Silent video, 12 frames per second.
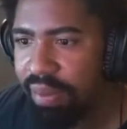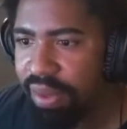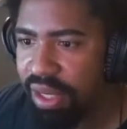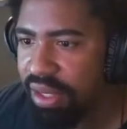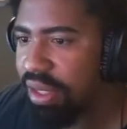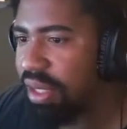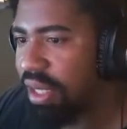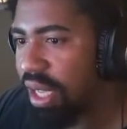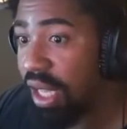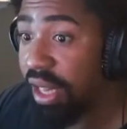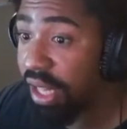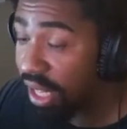because
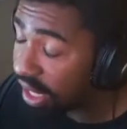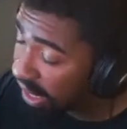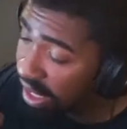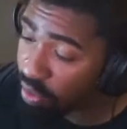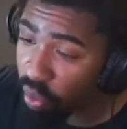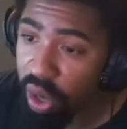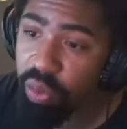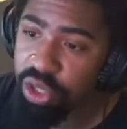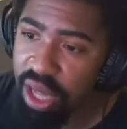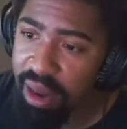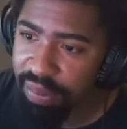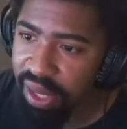again, where would
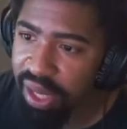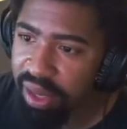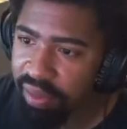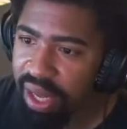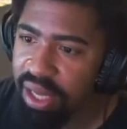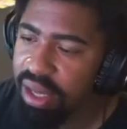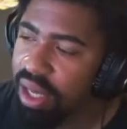they play, right?